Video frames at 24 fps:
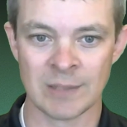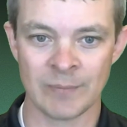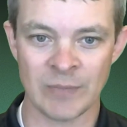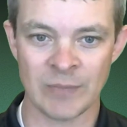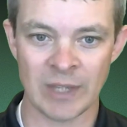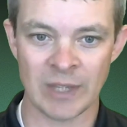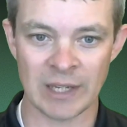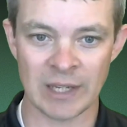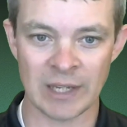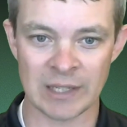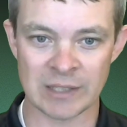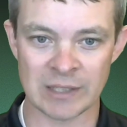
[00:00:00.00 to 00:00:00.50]

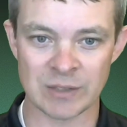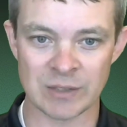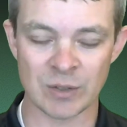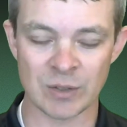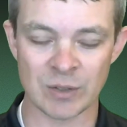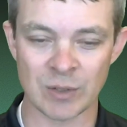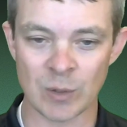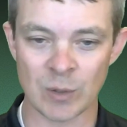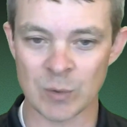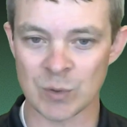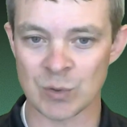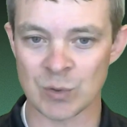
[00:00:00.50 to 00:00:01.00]
And
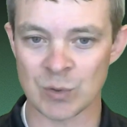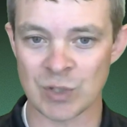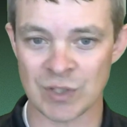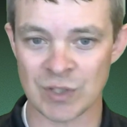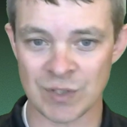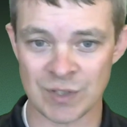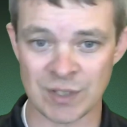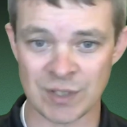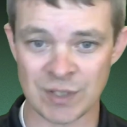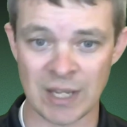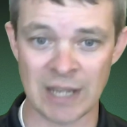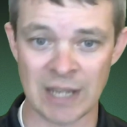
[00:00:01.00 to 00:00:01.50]
those are
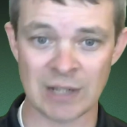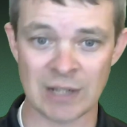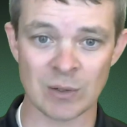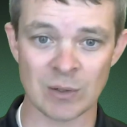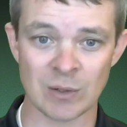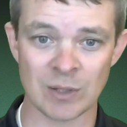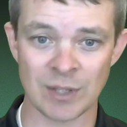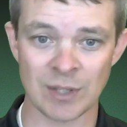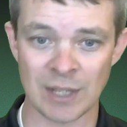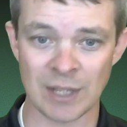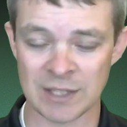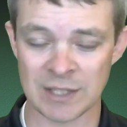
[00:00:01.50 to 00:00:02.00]
just
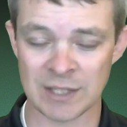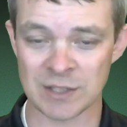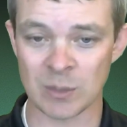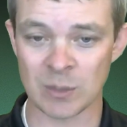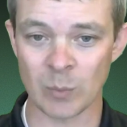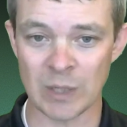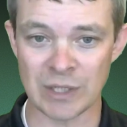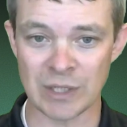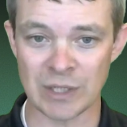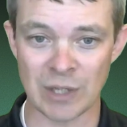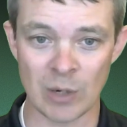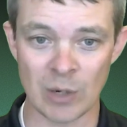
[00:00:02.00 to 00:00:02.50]
standard things that
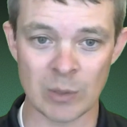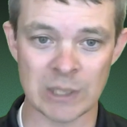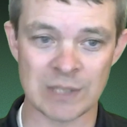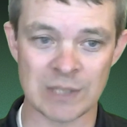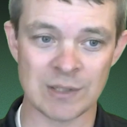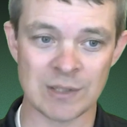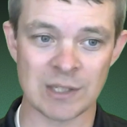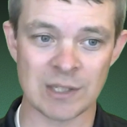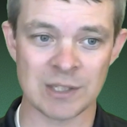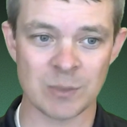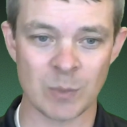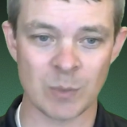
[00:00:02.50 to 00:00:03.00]
we know
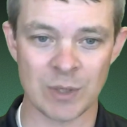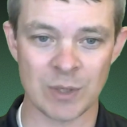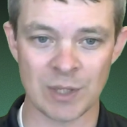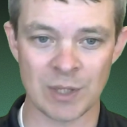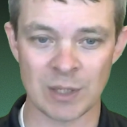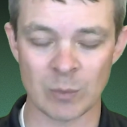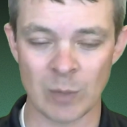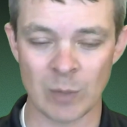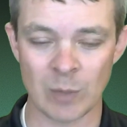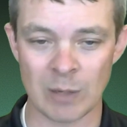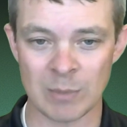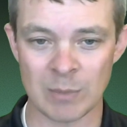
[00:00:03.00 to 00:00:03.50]
exist
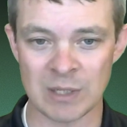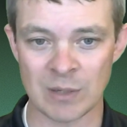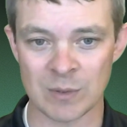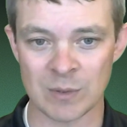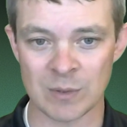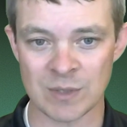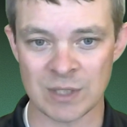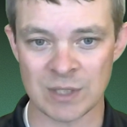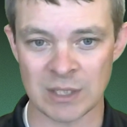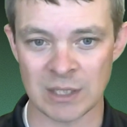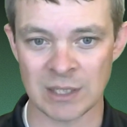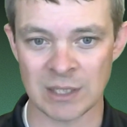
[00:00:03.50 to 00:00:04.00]
within
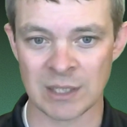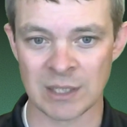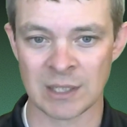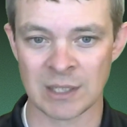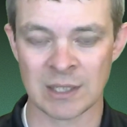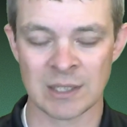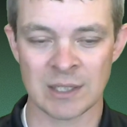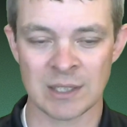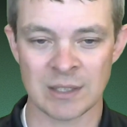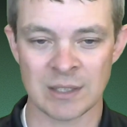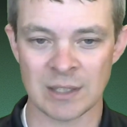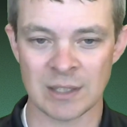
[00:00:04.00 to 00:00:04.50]

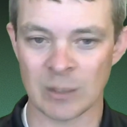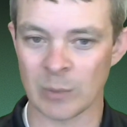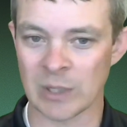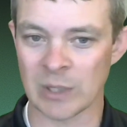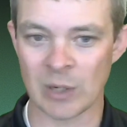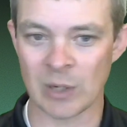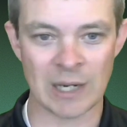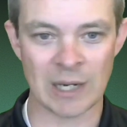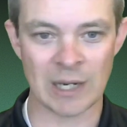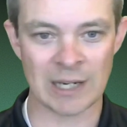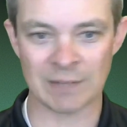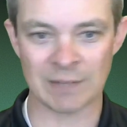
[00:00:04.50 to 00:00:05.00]
WebEOC that we
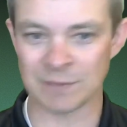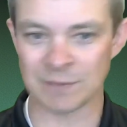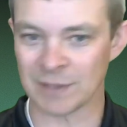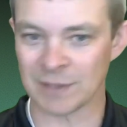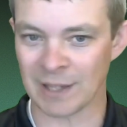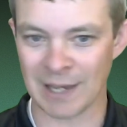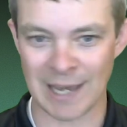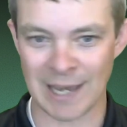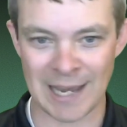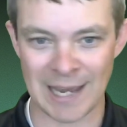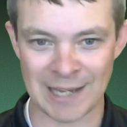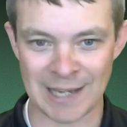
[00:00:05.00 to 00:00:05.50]
don't have to
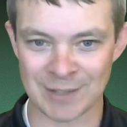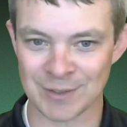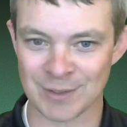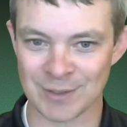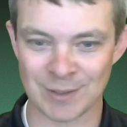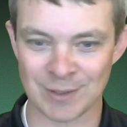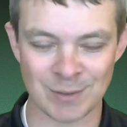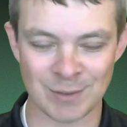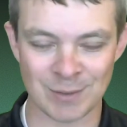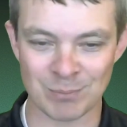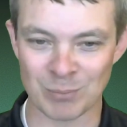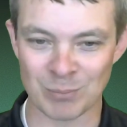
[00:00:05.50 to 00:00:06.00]
ask
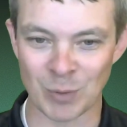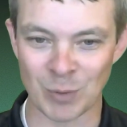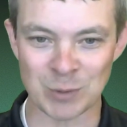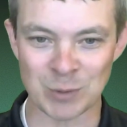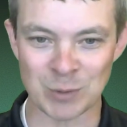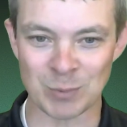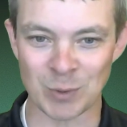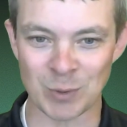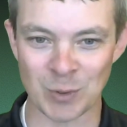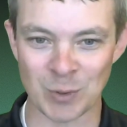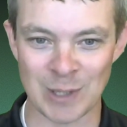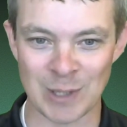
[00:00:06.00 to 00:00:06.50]

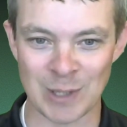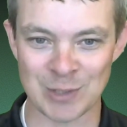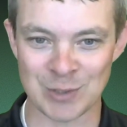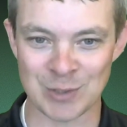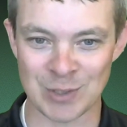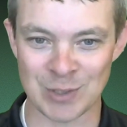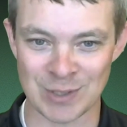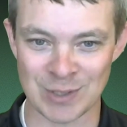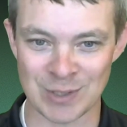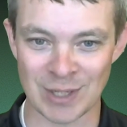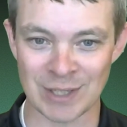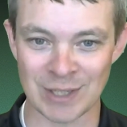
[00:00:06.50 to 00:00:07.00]
multiple
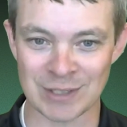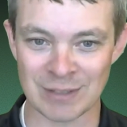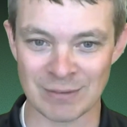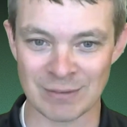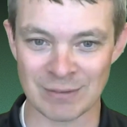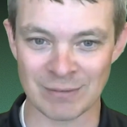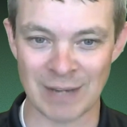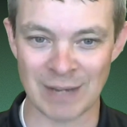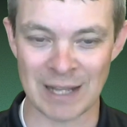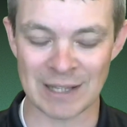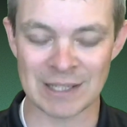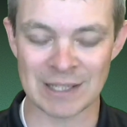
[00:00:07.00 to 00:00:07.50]
questions on to
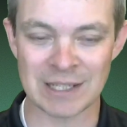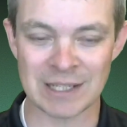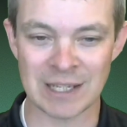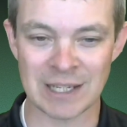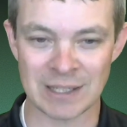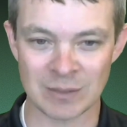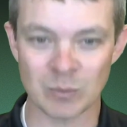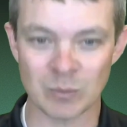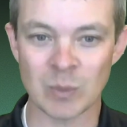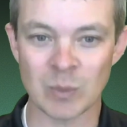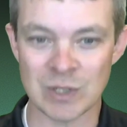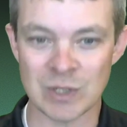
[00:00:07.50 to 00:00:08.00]

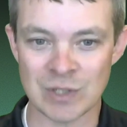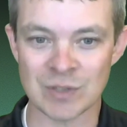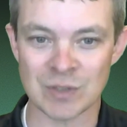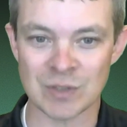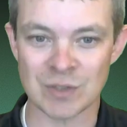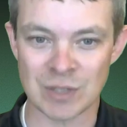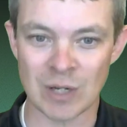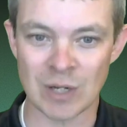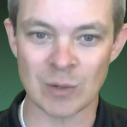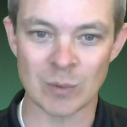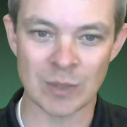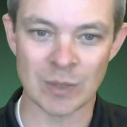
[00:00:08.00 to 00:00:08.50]
validate. We
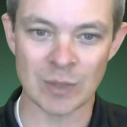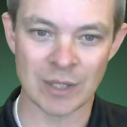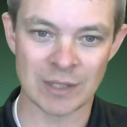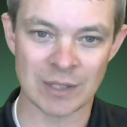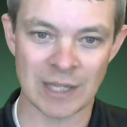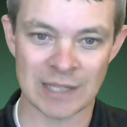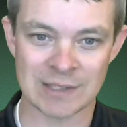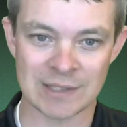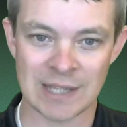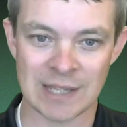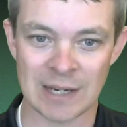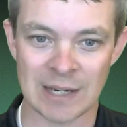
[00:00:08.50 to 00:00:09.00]
just know that
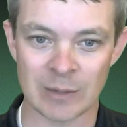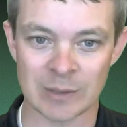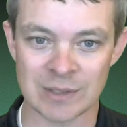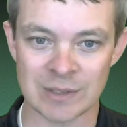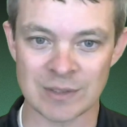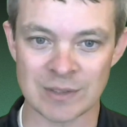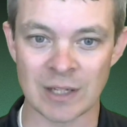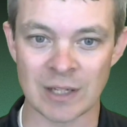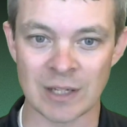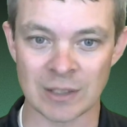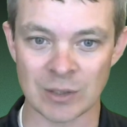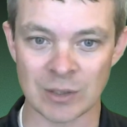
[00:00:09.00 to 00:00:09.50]
that's how
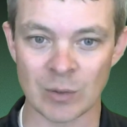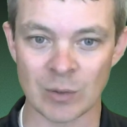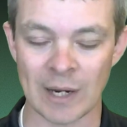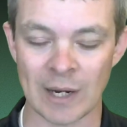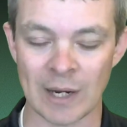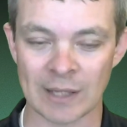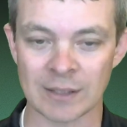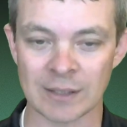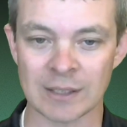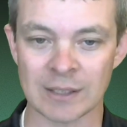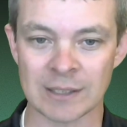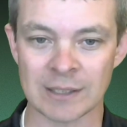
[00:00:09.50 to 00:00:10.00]
it's done
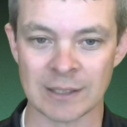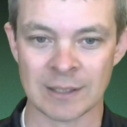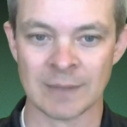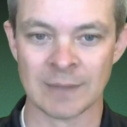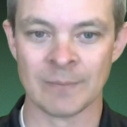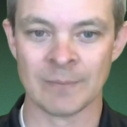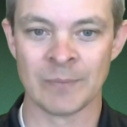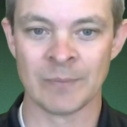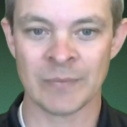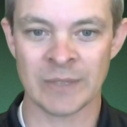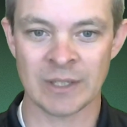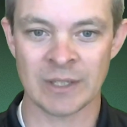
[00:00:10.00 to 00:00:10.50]
correctly.
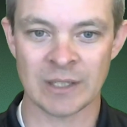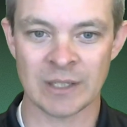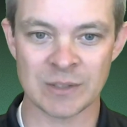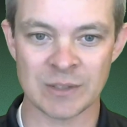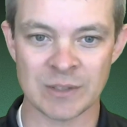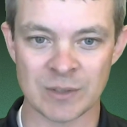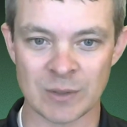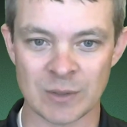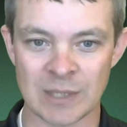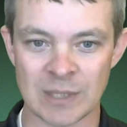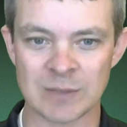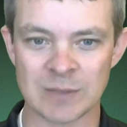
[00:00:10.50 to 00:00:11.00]

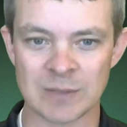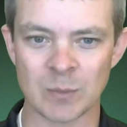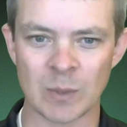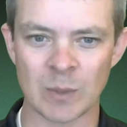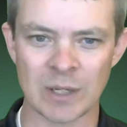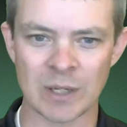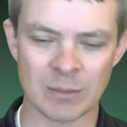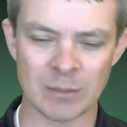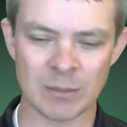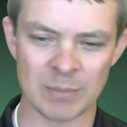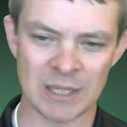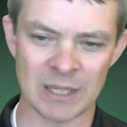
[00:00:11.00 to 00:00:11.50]
And so that's
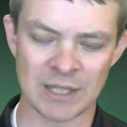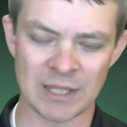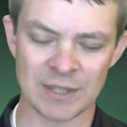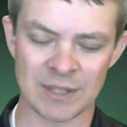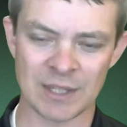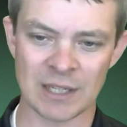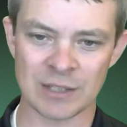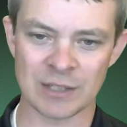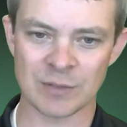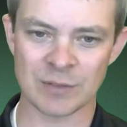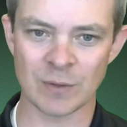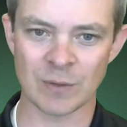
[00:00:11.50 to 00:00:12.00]
one of the big
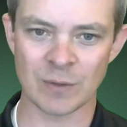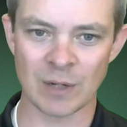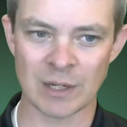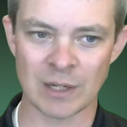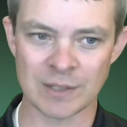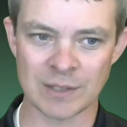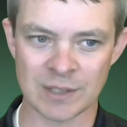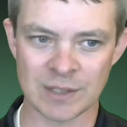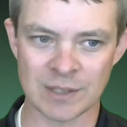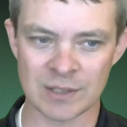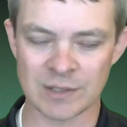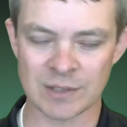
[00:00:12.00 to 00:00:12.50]
things for
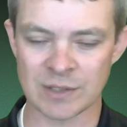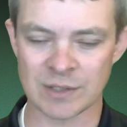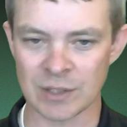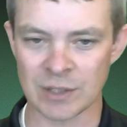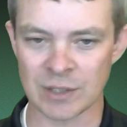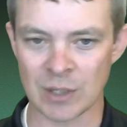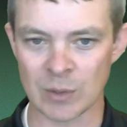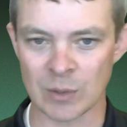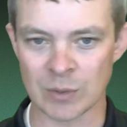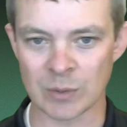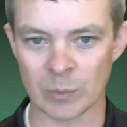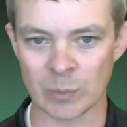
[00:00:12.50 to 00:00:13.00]
us, is to
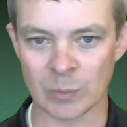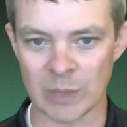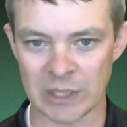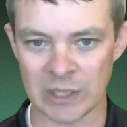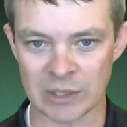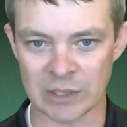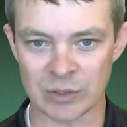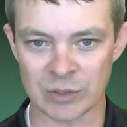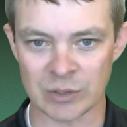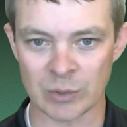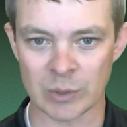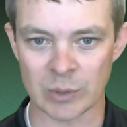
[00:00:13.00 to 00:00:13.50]
know that we
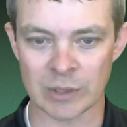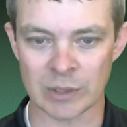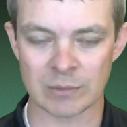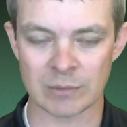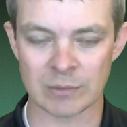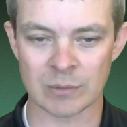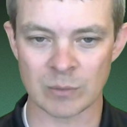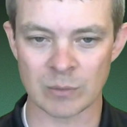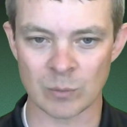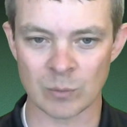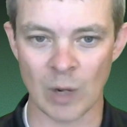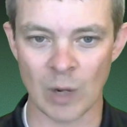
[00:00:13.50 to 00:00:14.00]
can do it
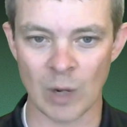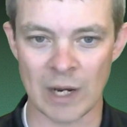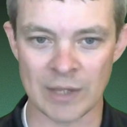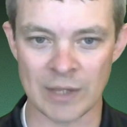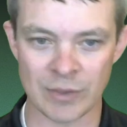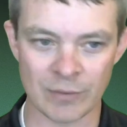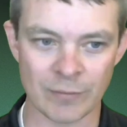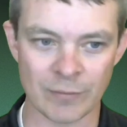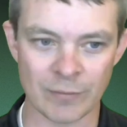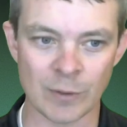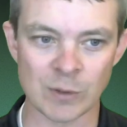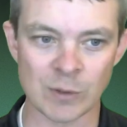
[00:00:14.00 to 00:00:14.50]

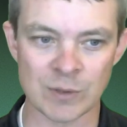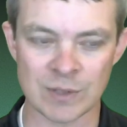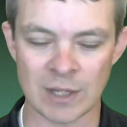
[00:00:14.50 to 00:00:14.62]
right the first